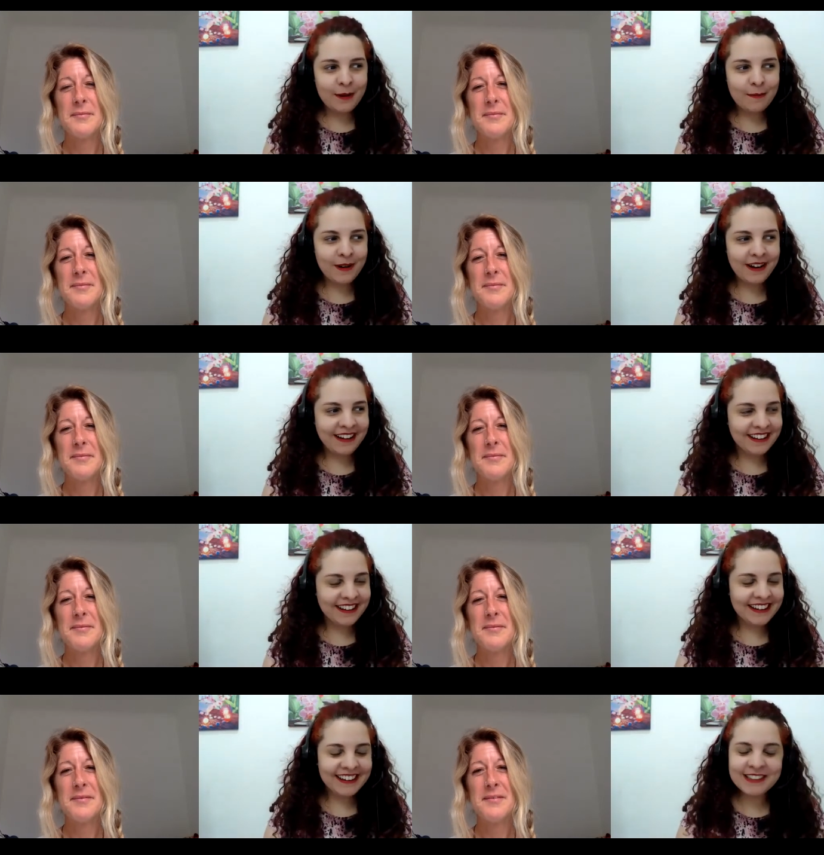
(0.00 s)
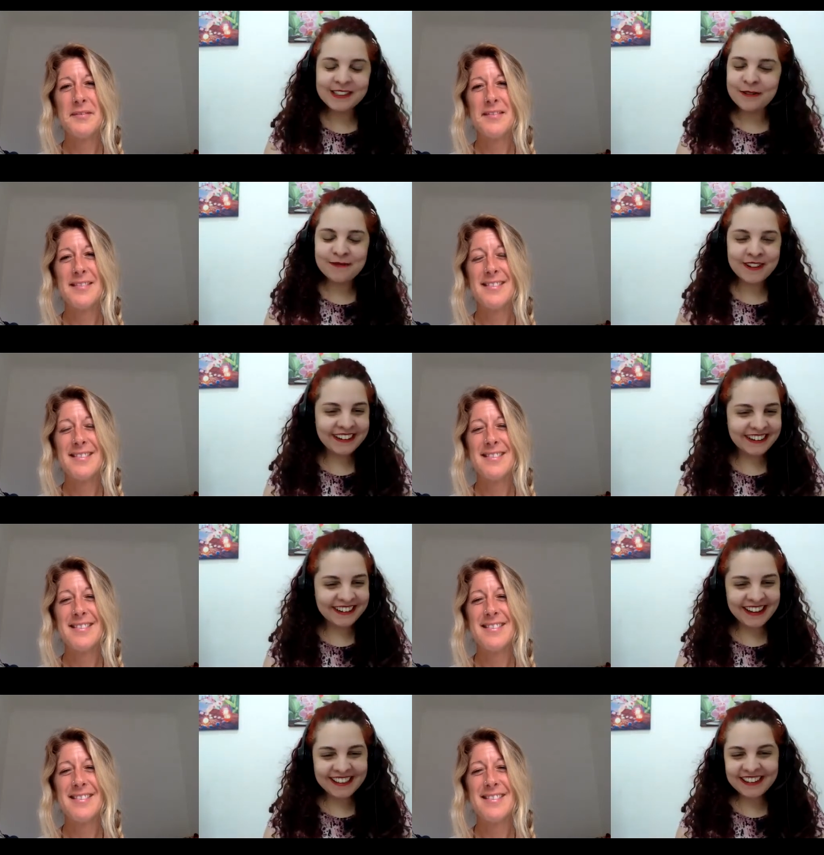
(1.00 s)
Speaker 1: but he's so funny
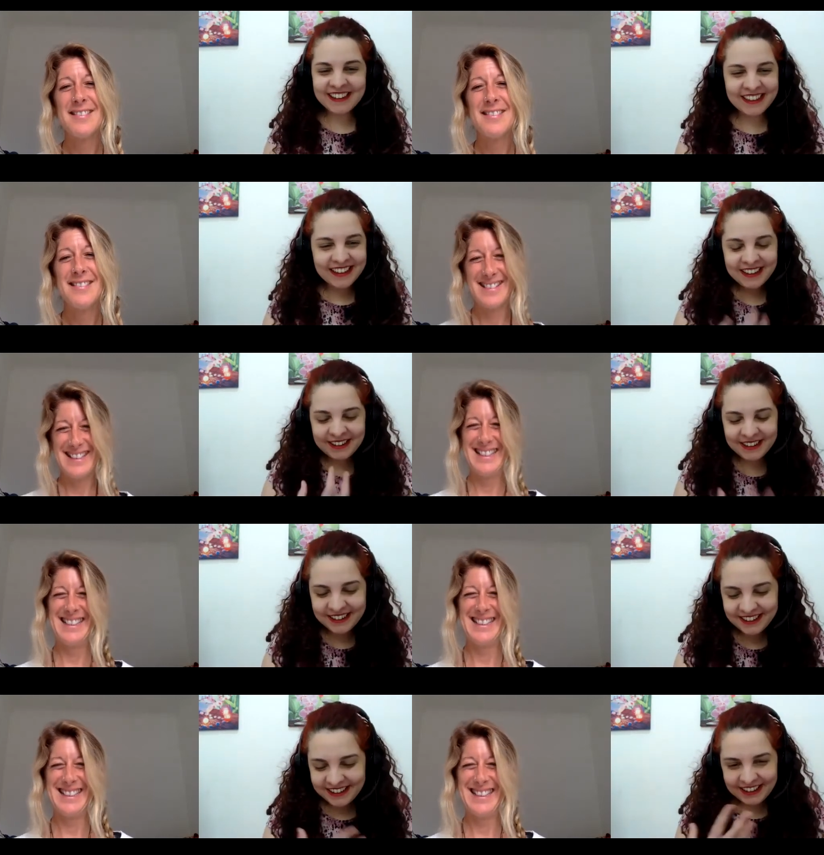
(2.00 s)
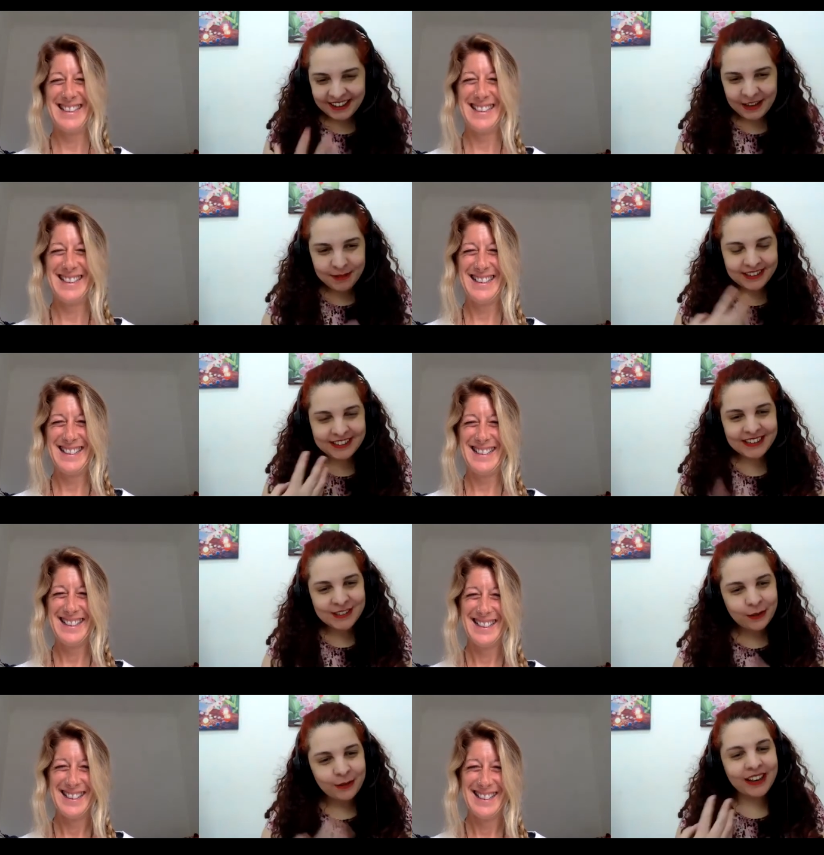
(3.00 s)
and i think he he makes things
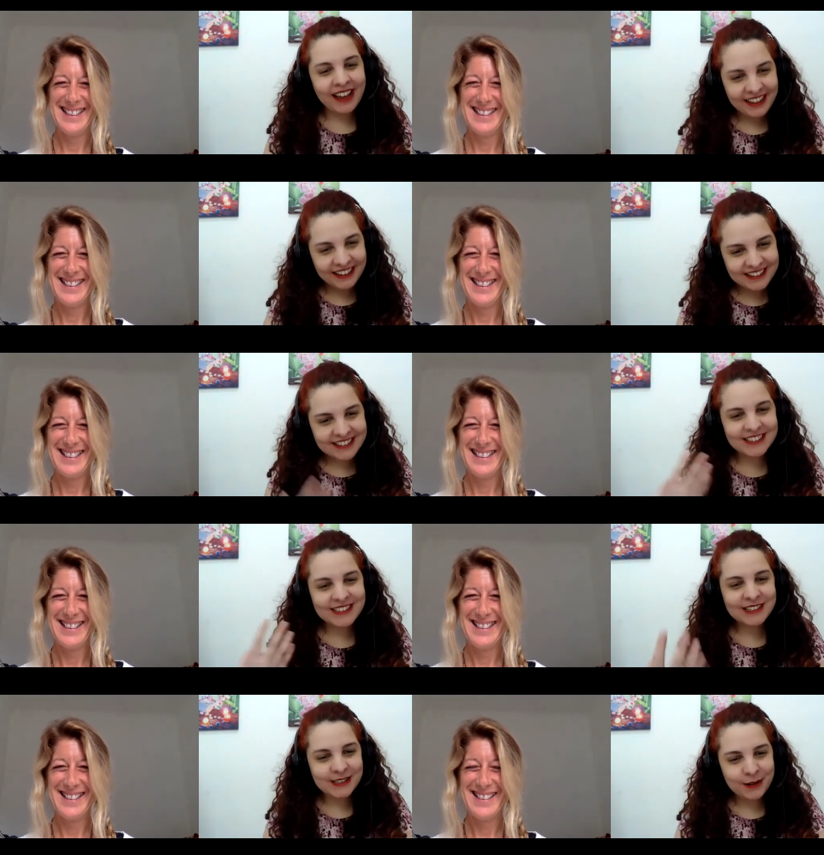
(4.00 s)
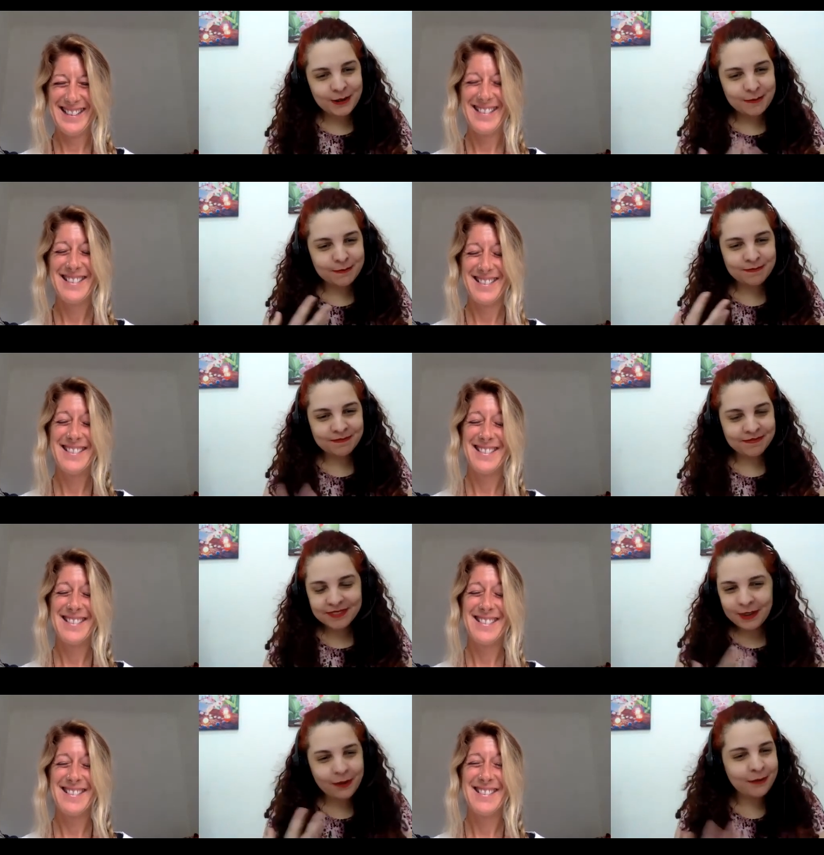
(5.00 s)
so light so
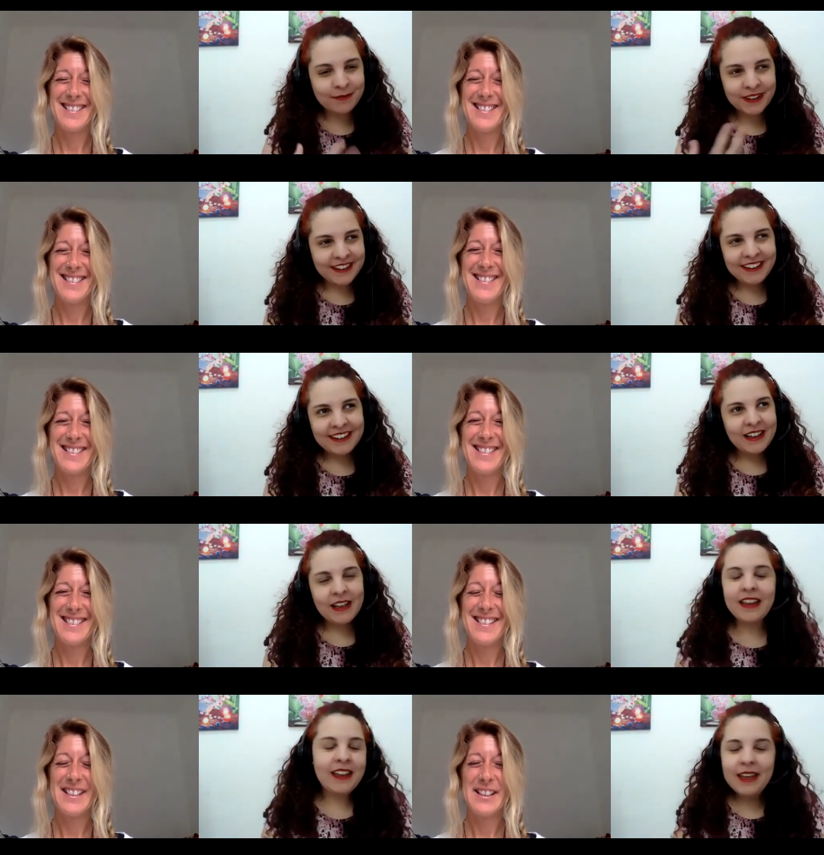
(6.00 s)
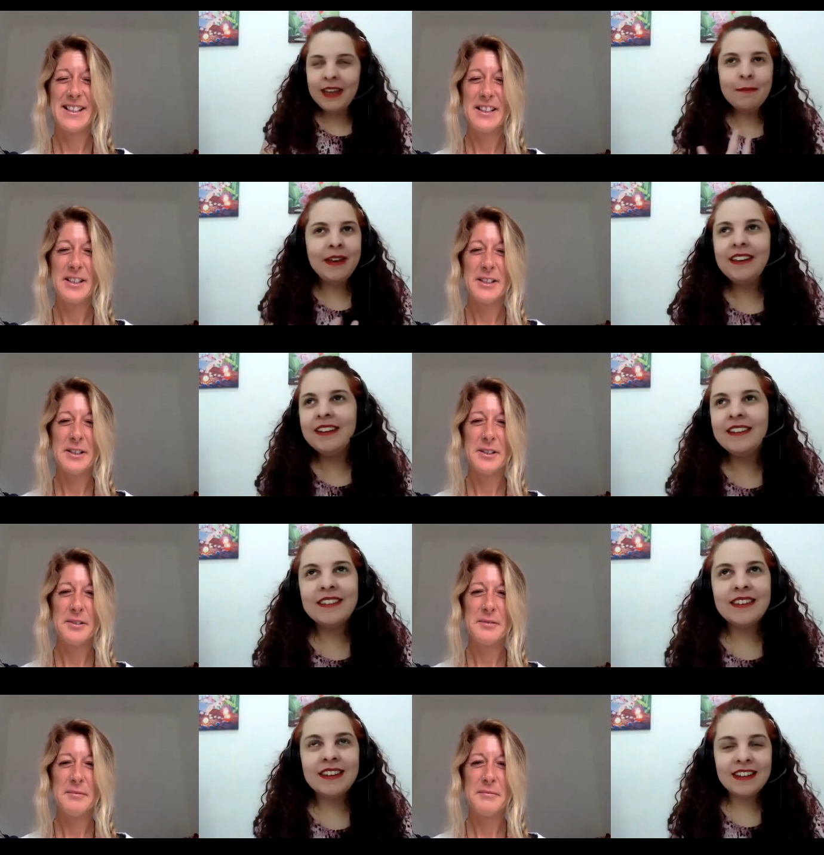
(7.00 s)
so he makes it
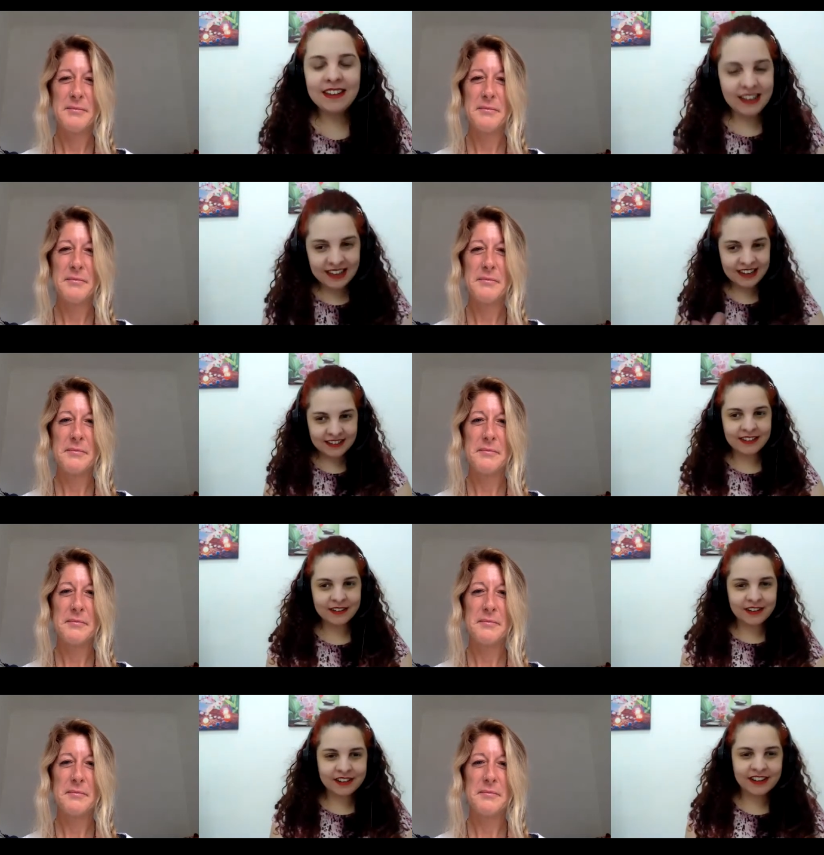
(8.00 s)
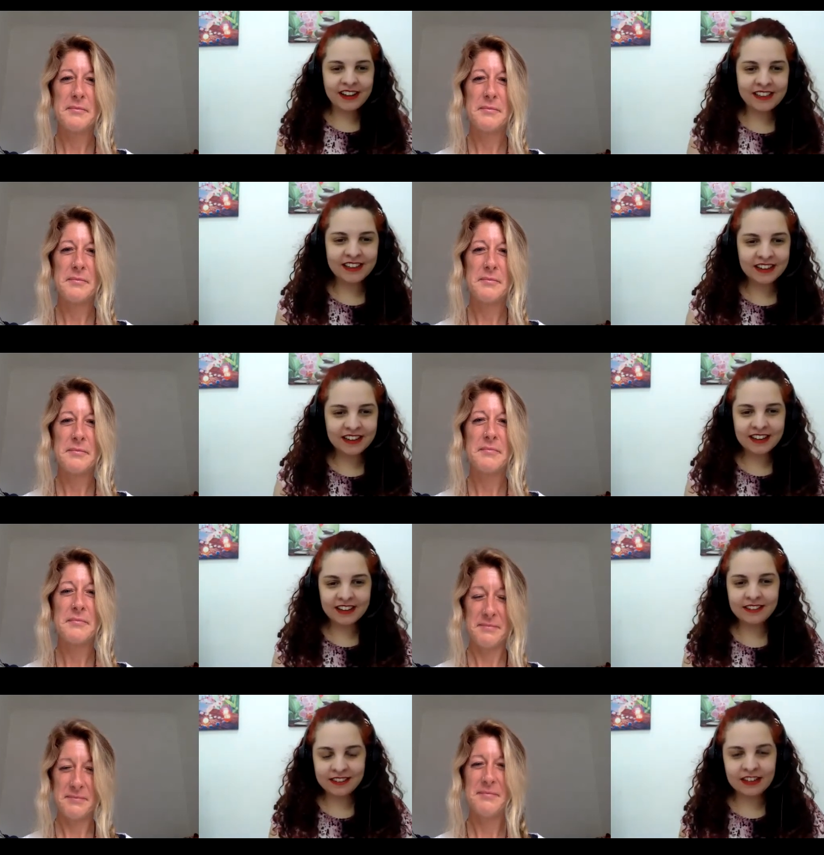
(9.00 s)
it easier i think
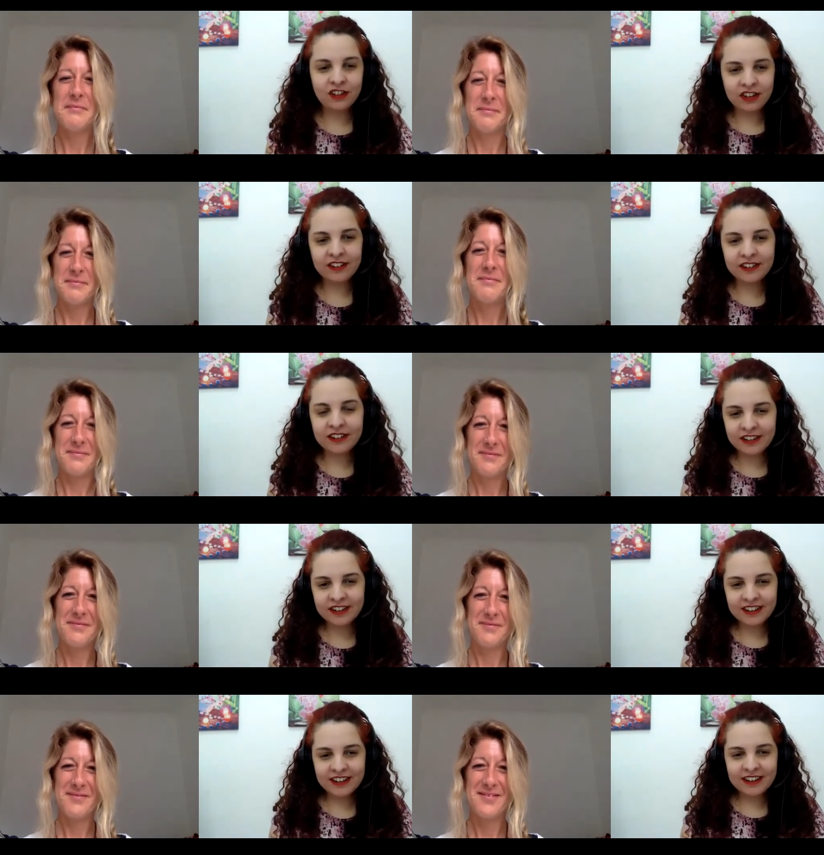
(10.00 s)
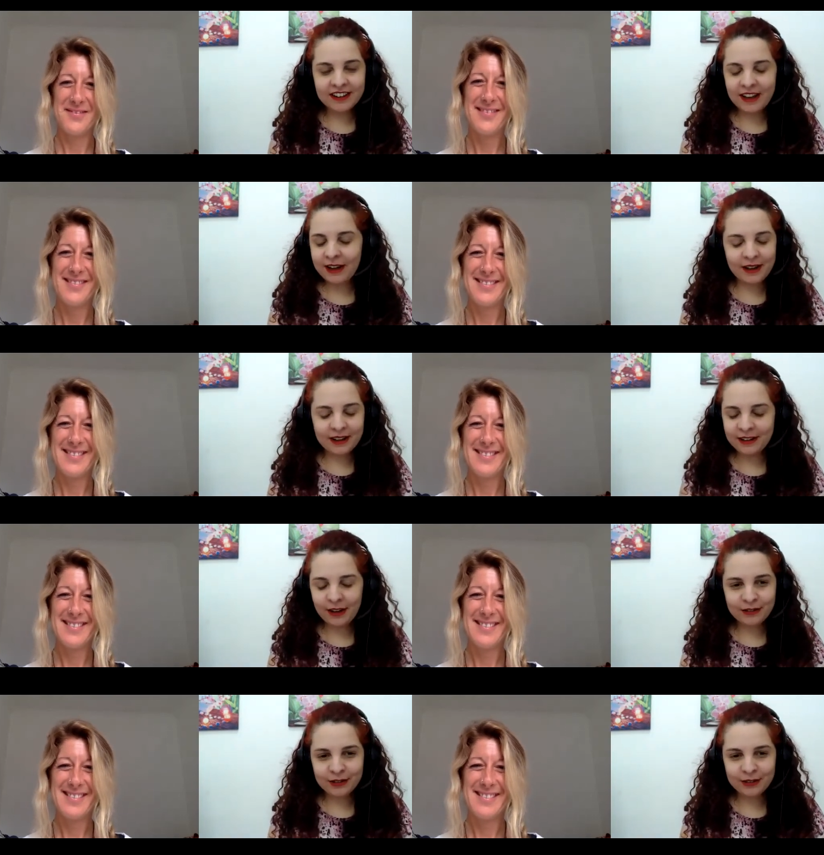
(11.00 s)
his mm-hmm. teachings are I, I,
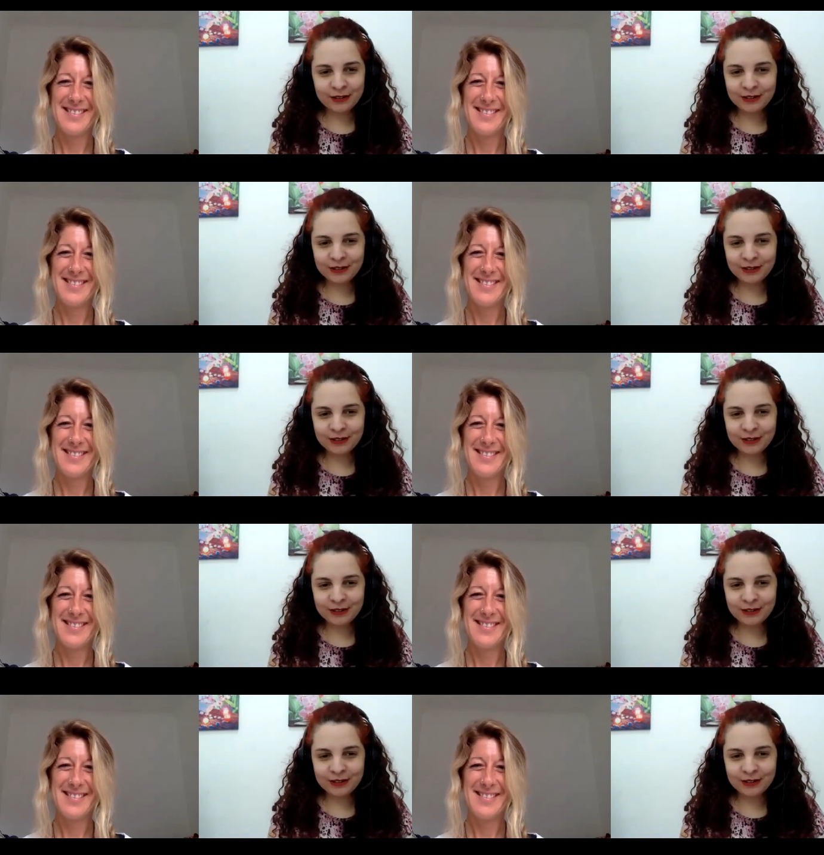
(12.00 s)
love to